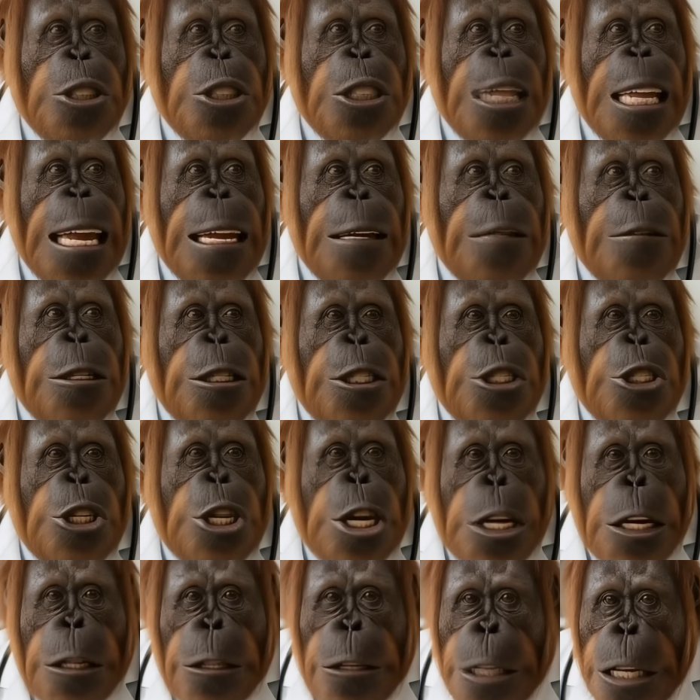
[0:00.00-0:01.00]
saved his
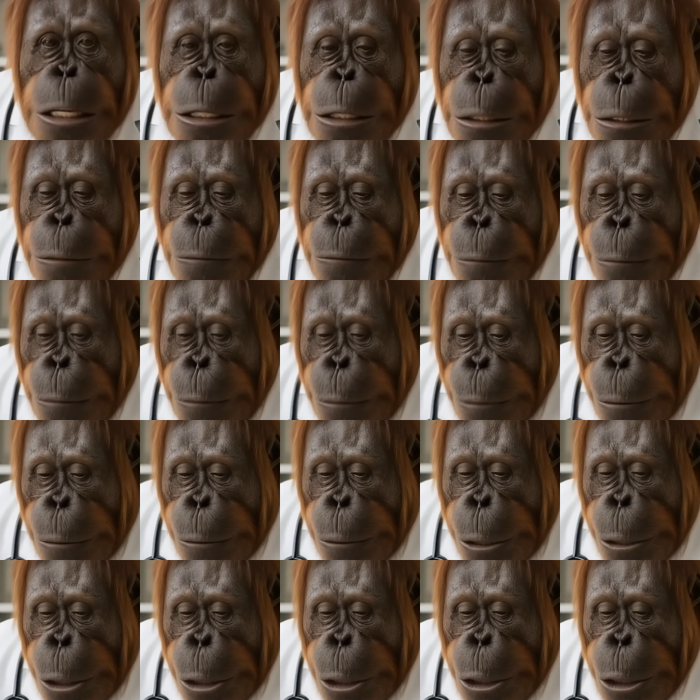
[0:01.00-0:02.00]
generation from the
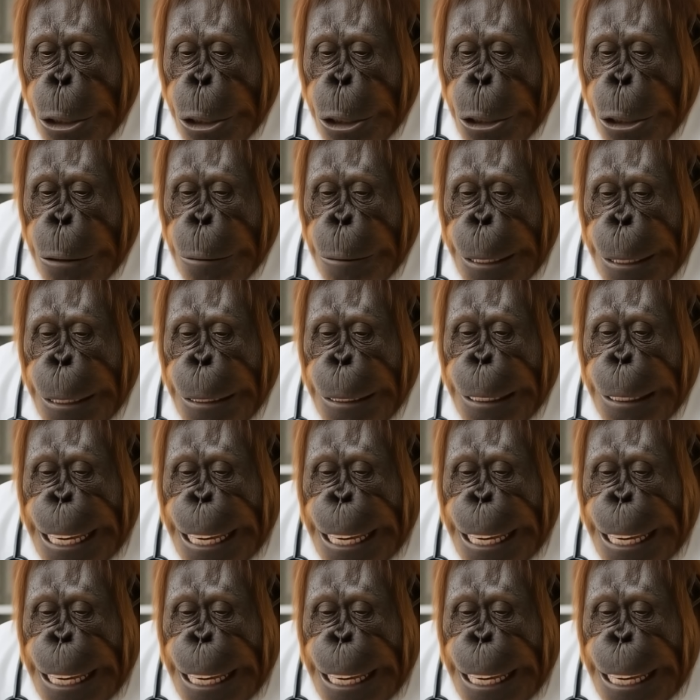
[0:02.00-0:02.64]
scourges that